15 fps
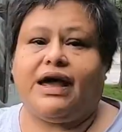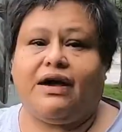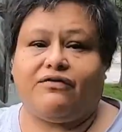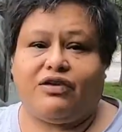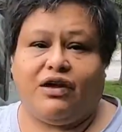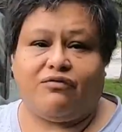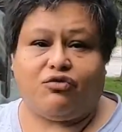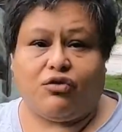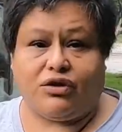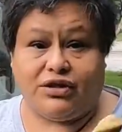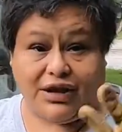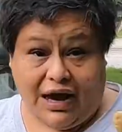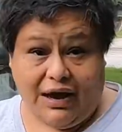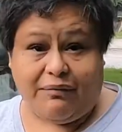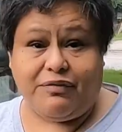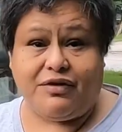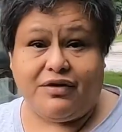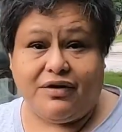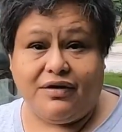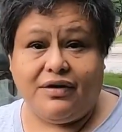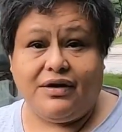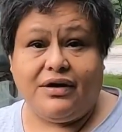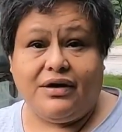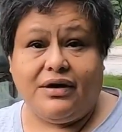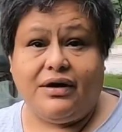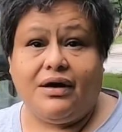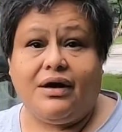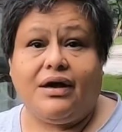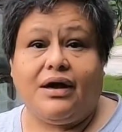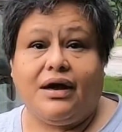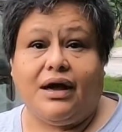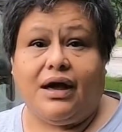they have time to adapt. Oh.